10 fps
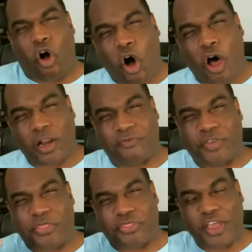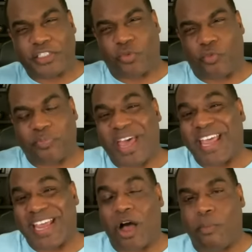all of the things that we
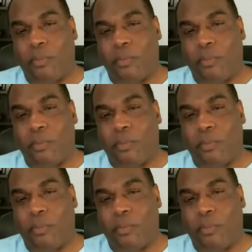pay out